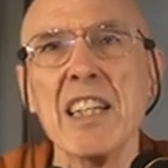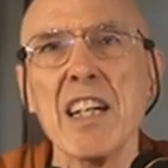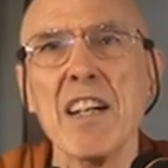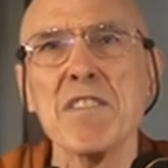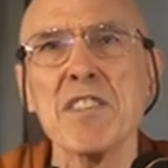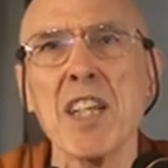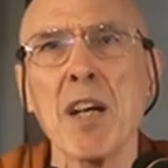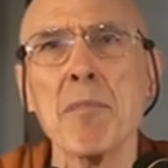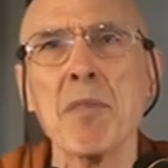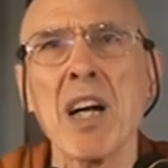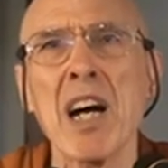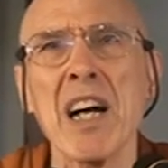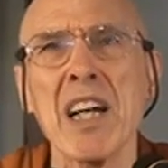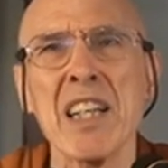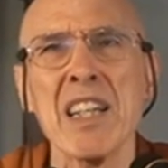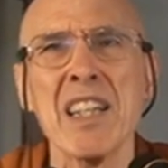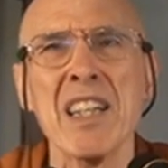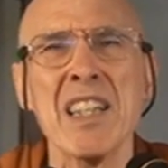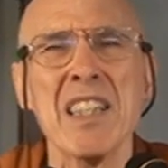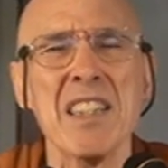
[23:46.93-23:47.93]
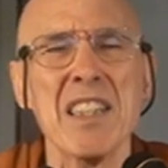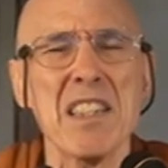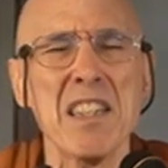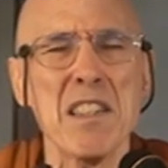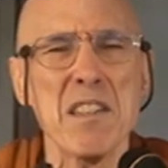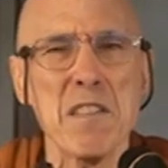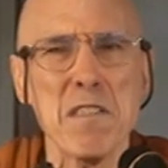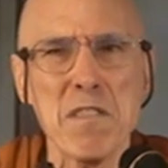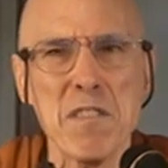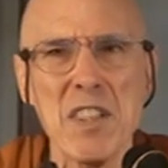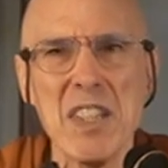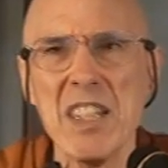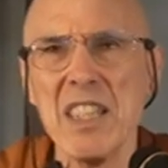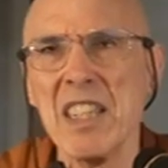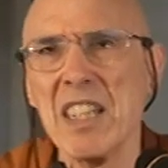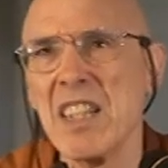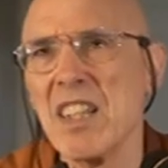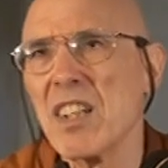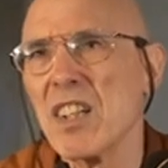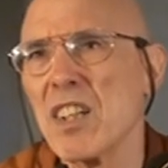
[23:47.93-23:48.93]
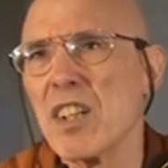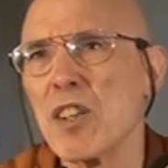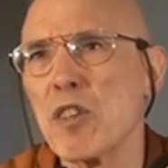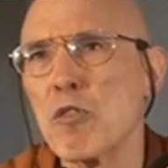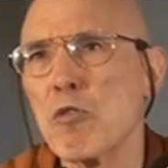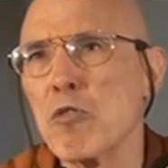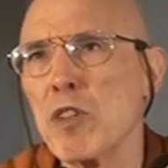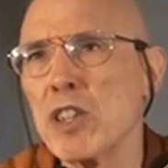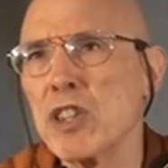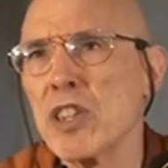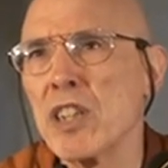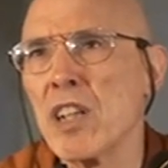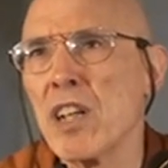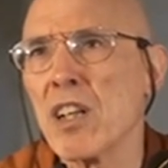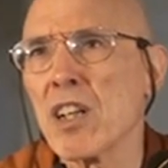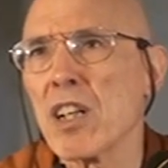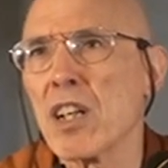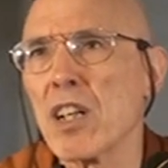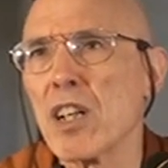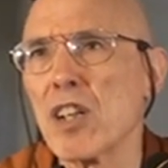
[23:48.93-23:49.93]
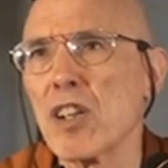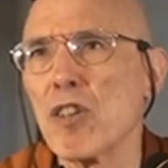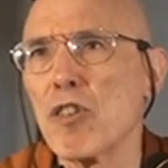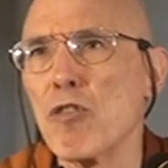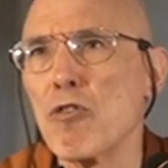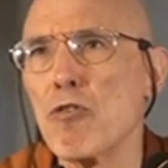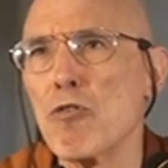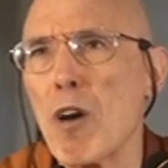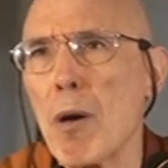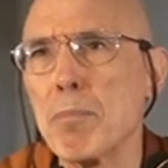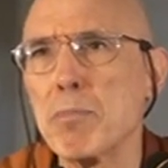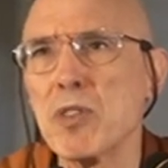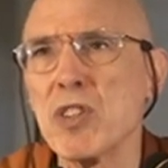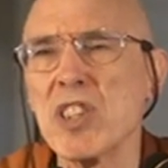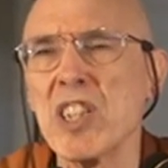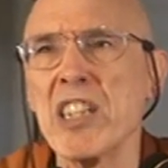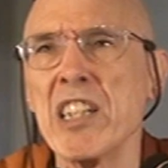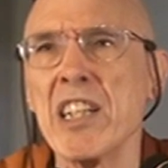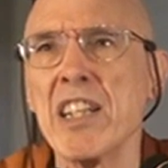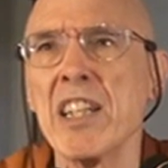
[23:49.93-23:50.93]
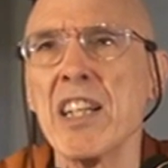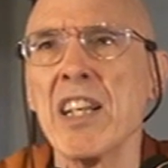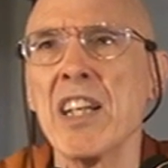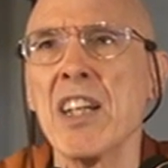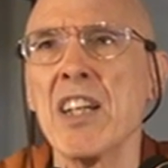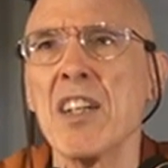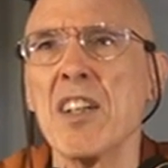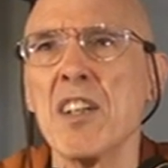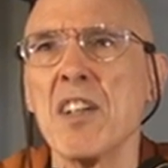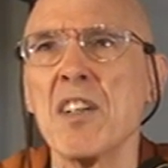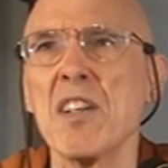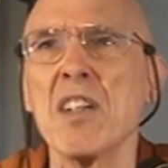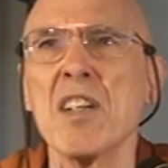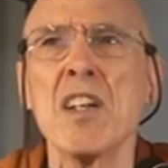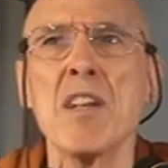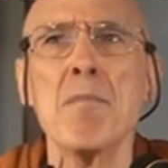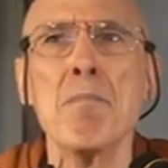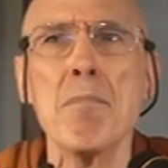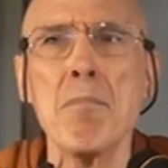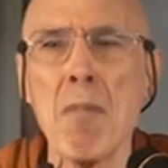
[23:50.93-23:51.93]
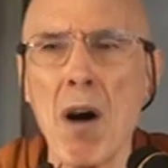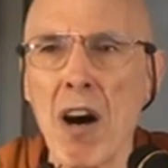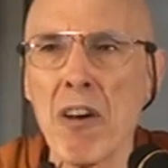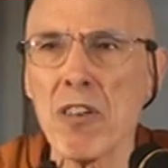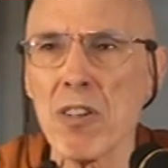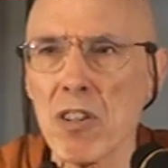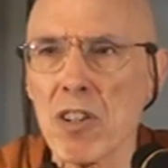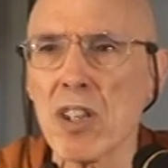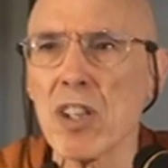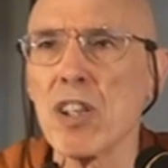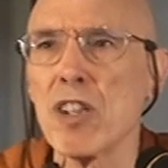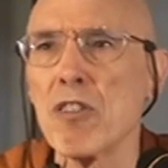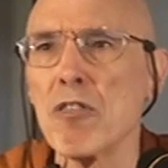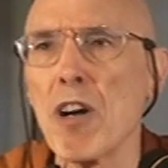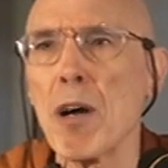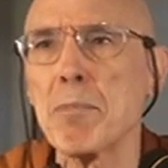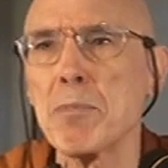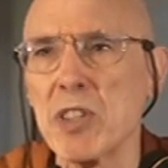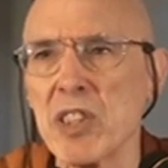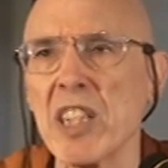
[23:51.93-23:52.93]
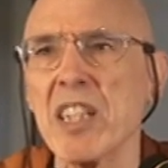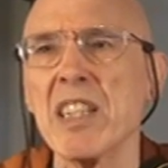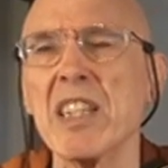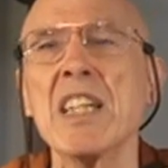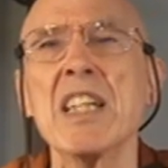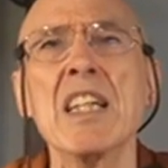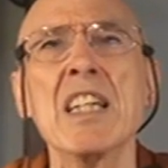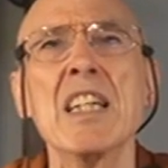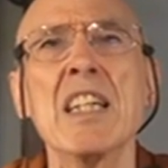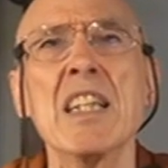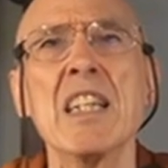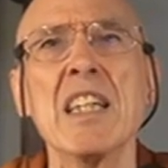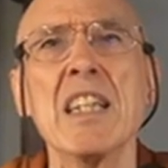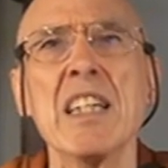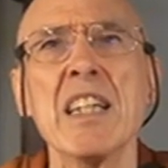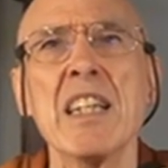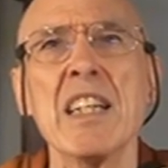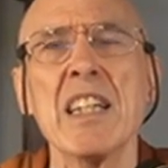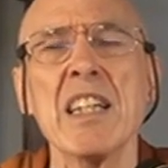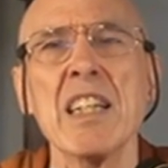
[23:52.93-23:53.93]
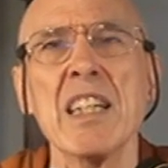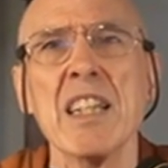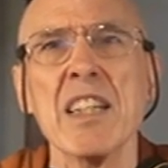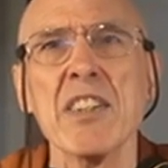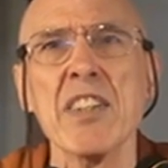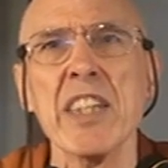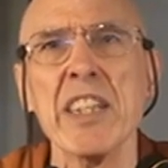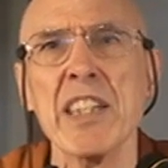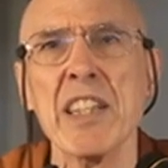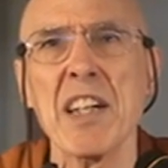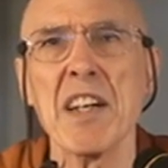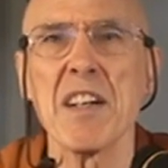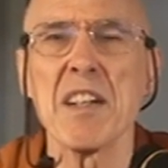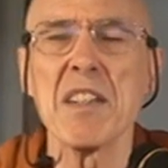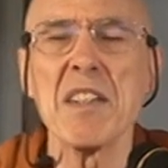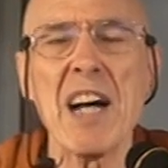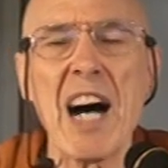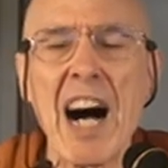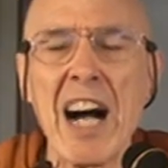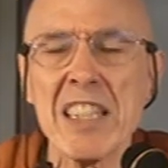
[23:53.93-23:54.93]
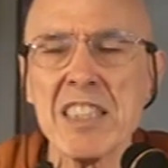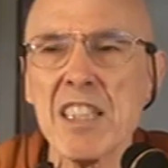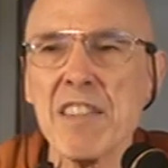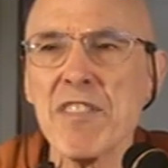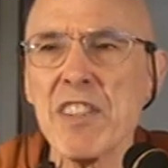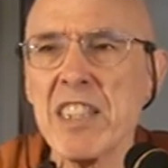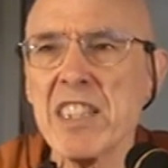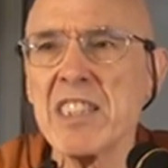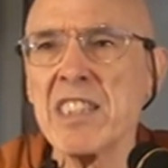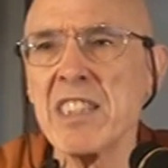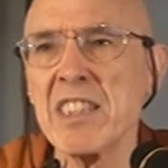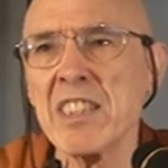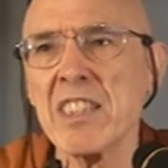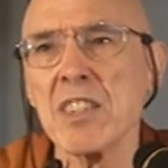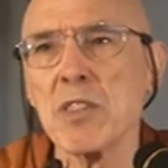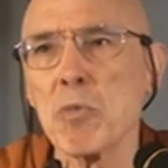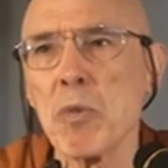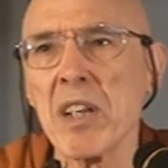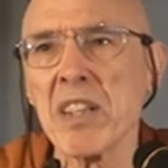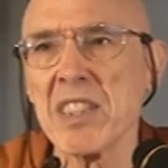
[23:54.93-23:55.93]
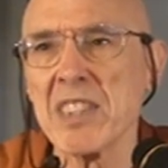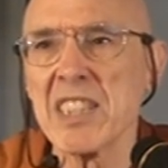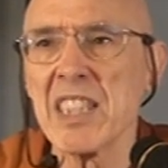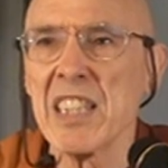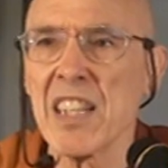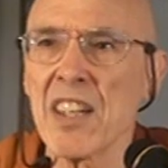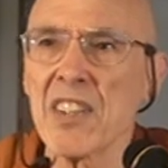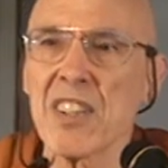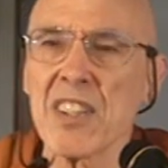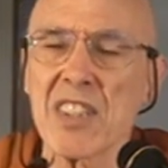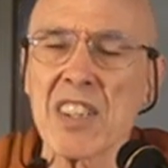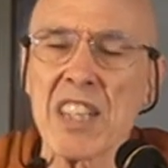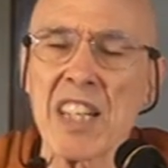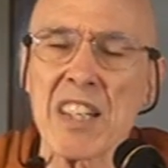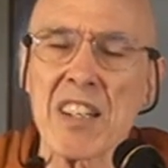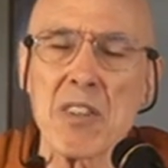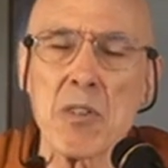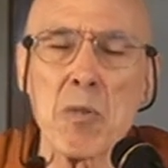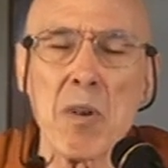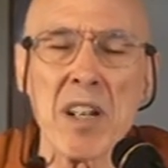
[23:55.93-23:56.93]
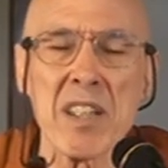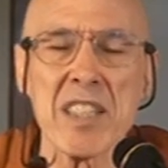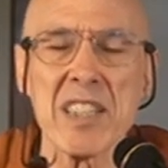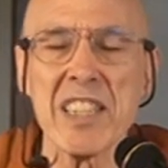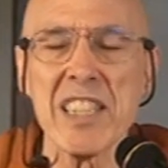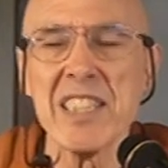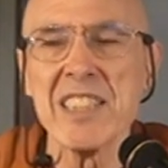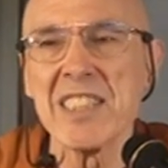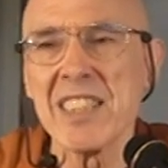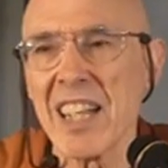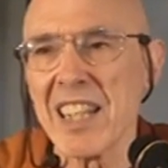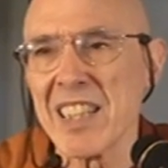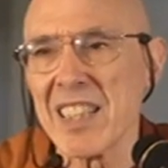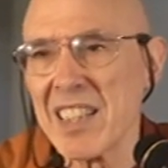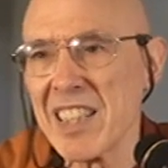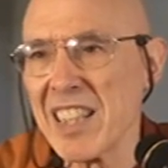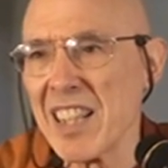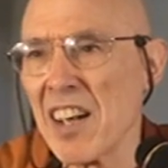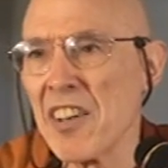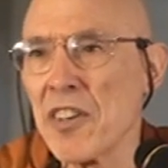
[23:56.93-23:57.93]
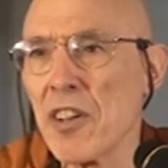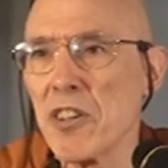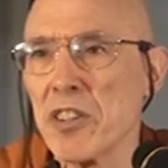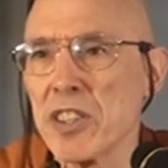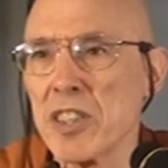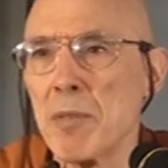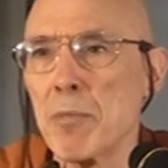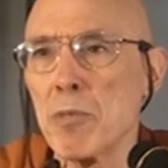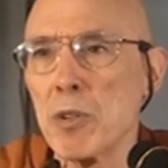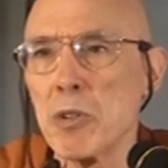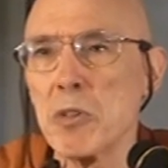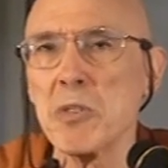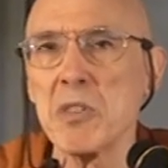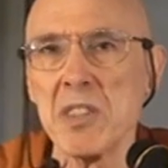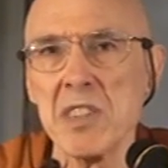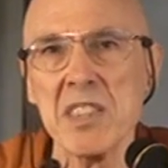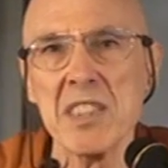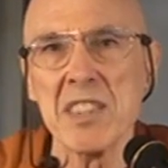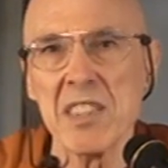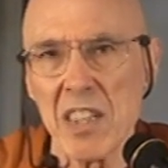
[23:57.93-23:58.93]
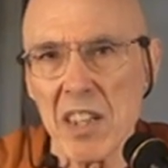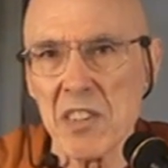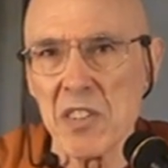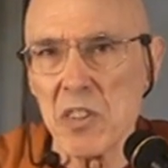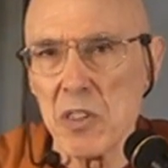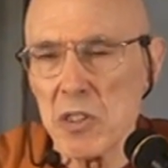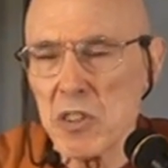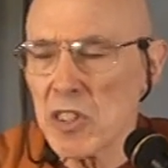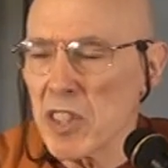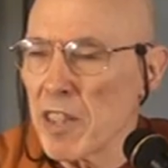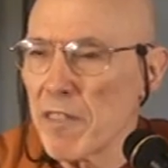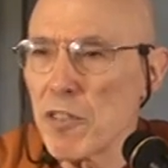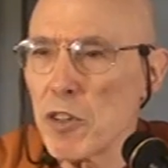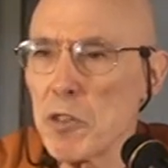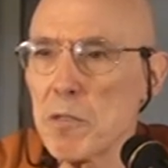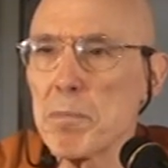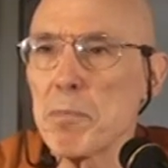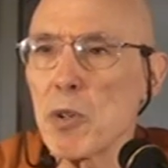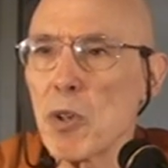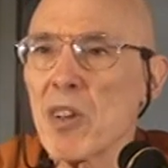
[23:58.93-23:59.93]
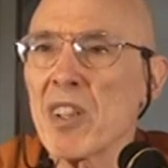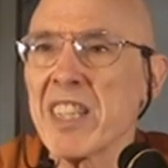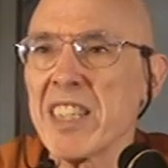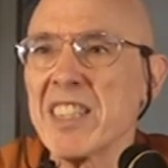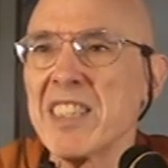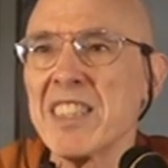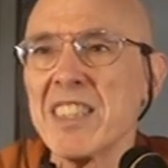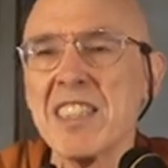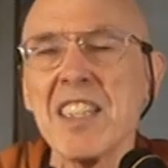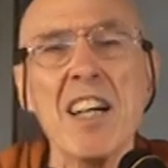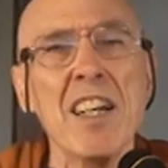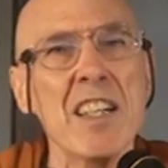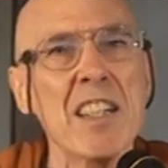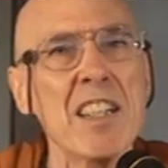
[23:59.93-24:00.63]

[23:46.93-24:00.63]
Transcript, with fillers: of some kind of original corruption, moral corruption. The asavas, as well as the other th- qualities like the unwholesome roots, are usually viewed purely as